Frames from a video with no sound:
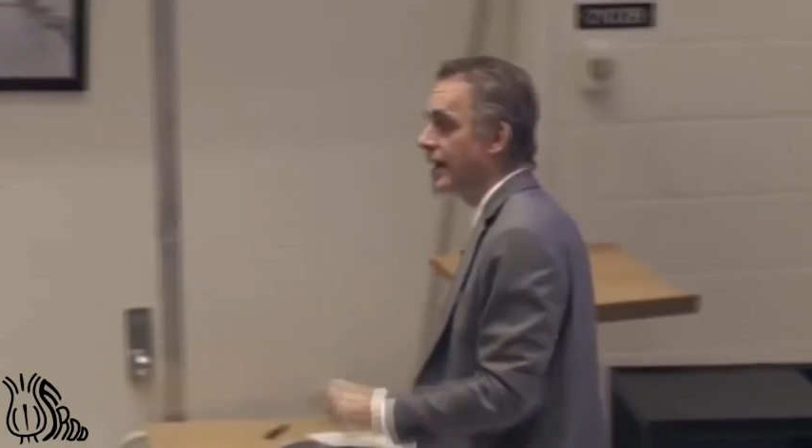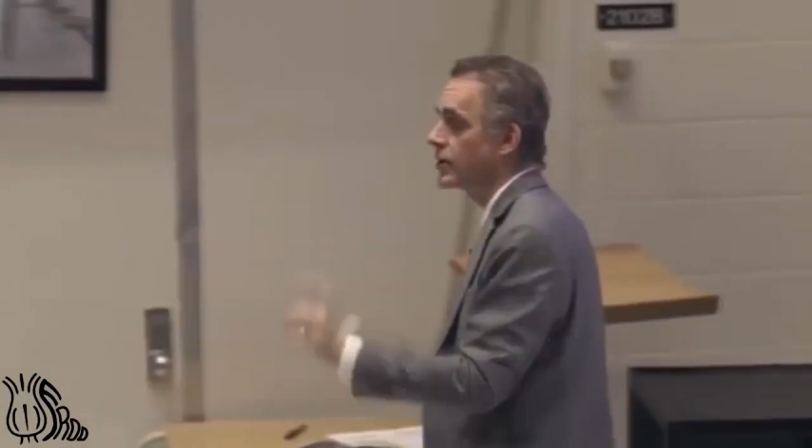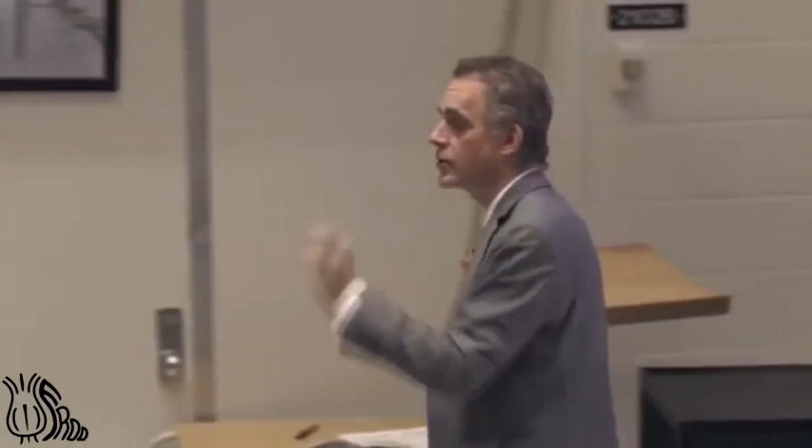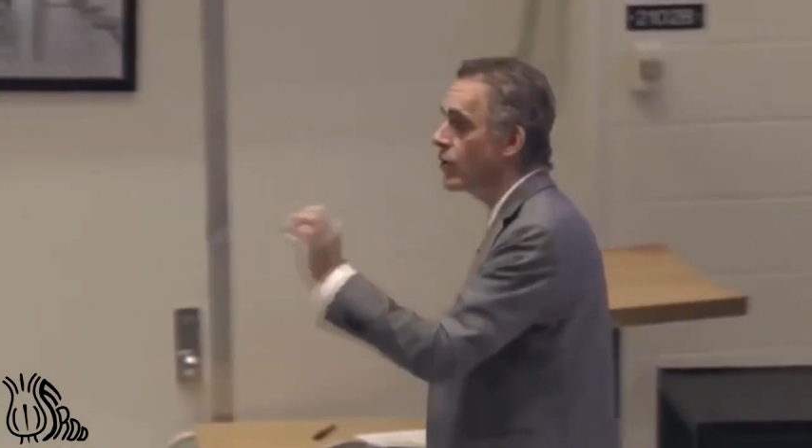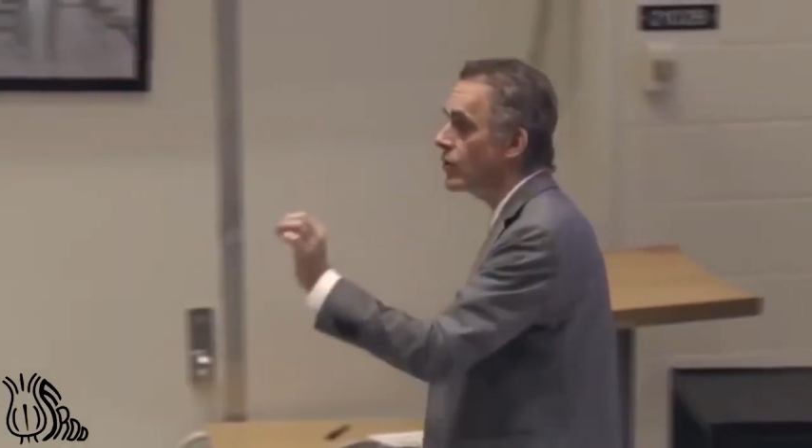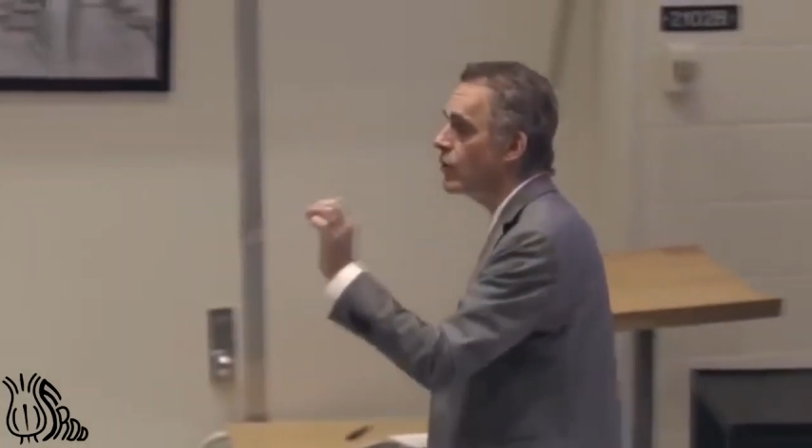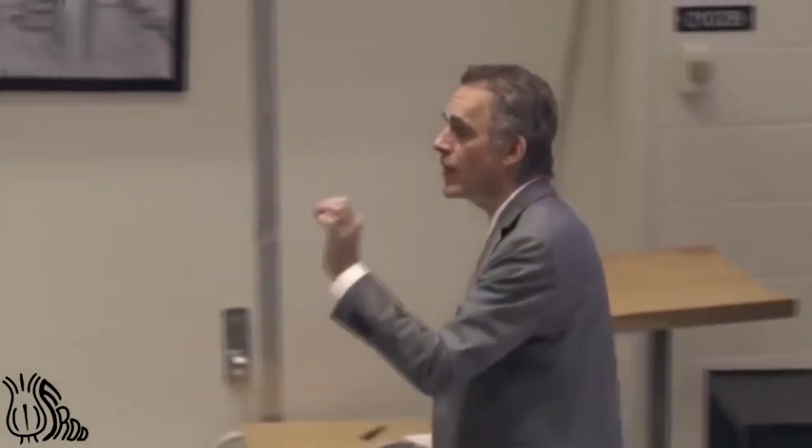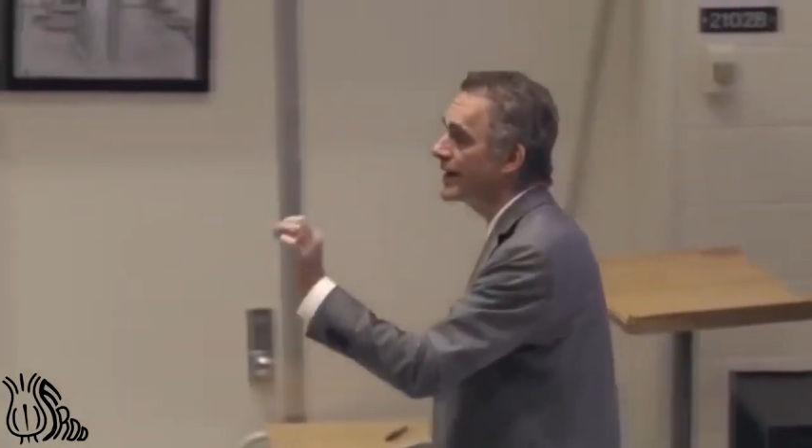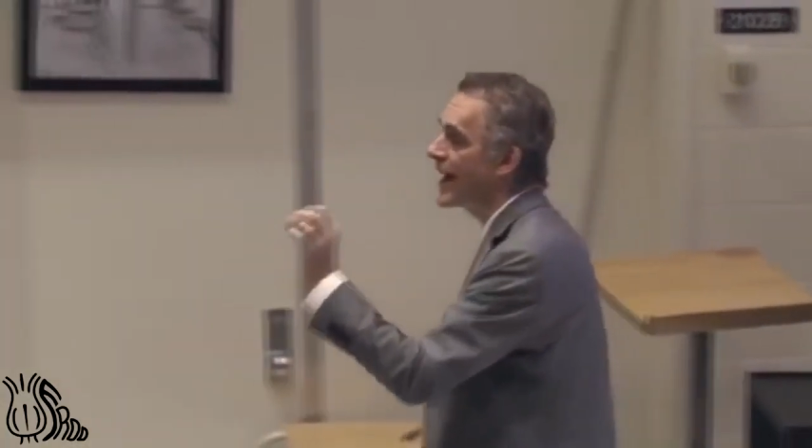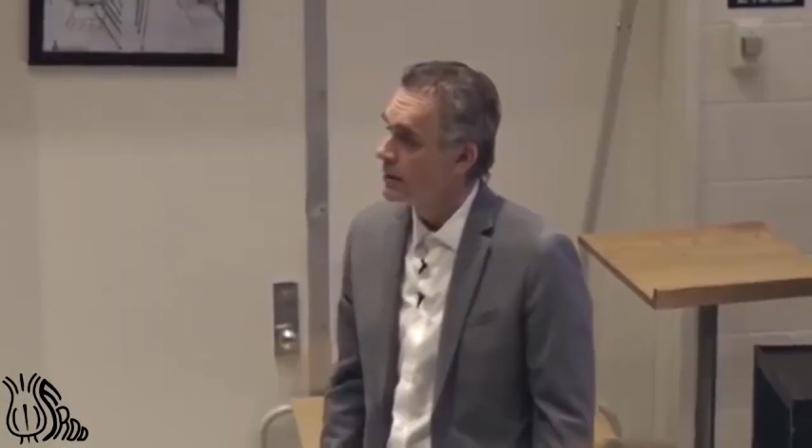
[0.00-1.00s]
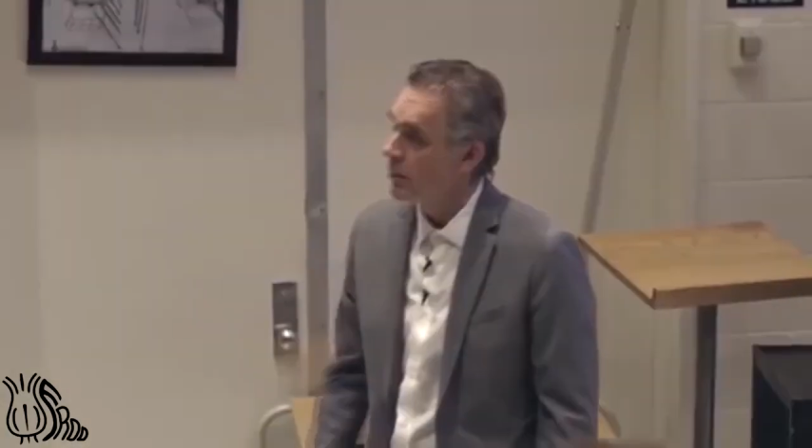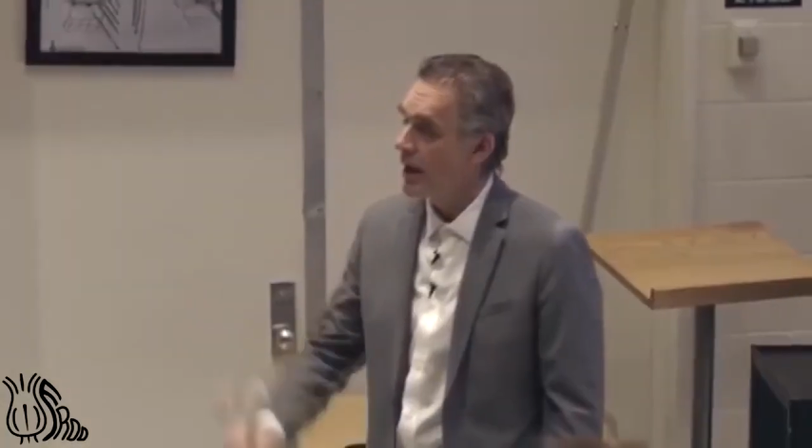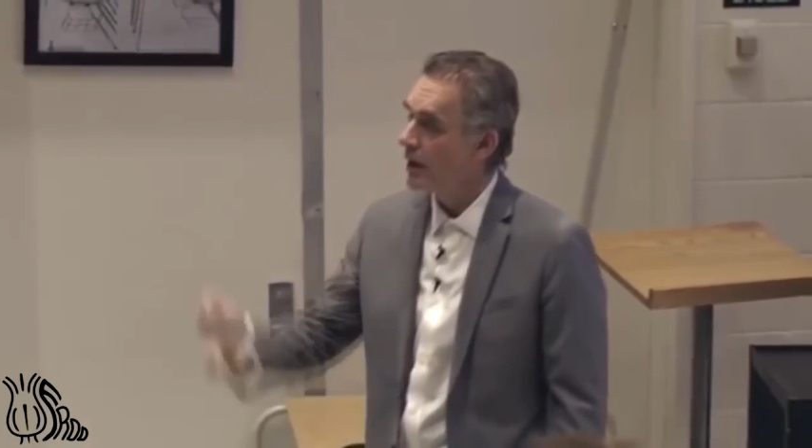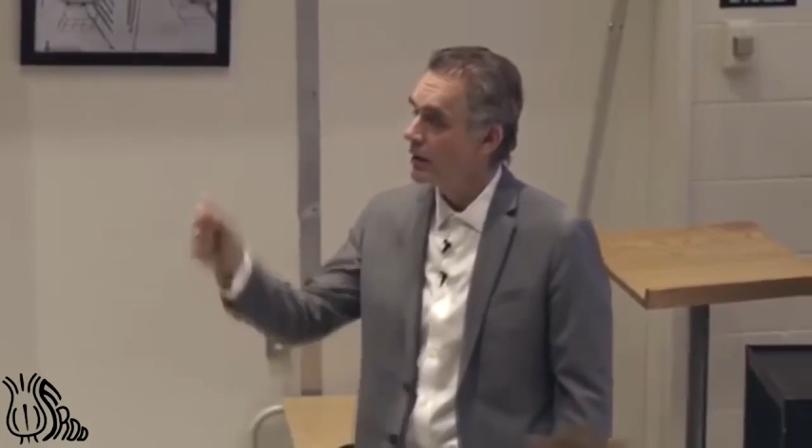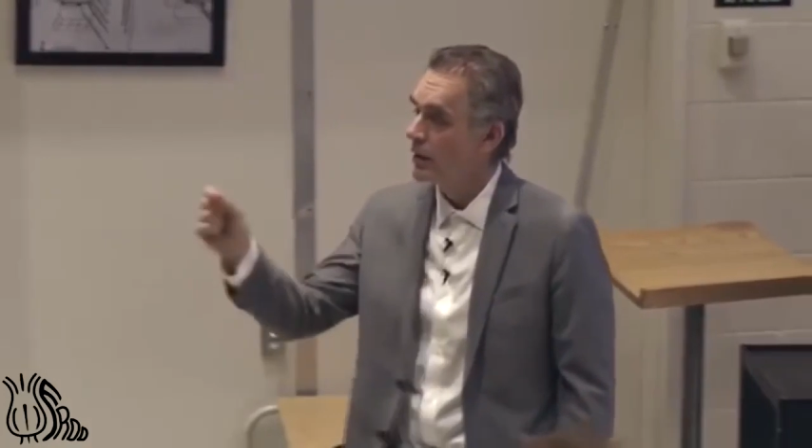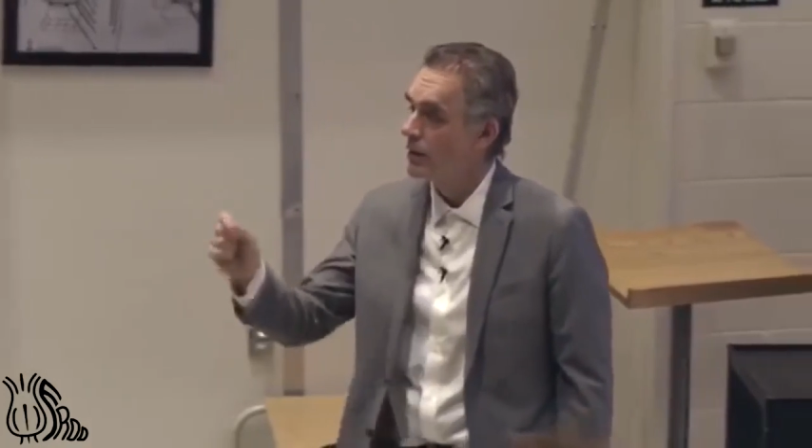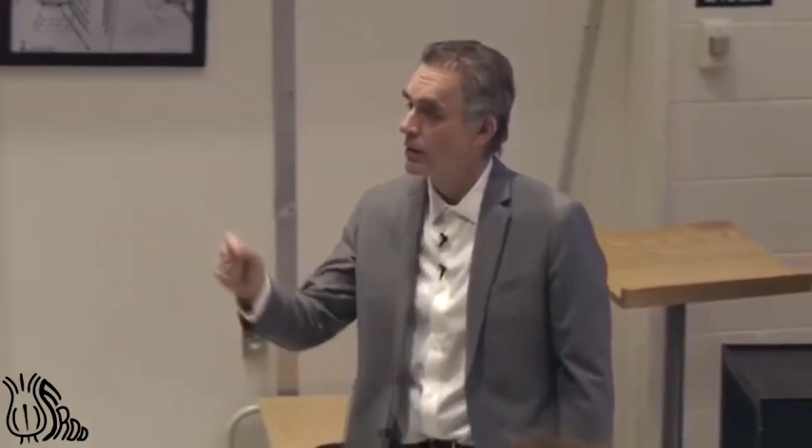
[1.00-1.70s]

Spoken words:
And you don't know what, well,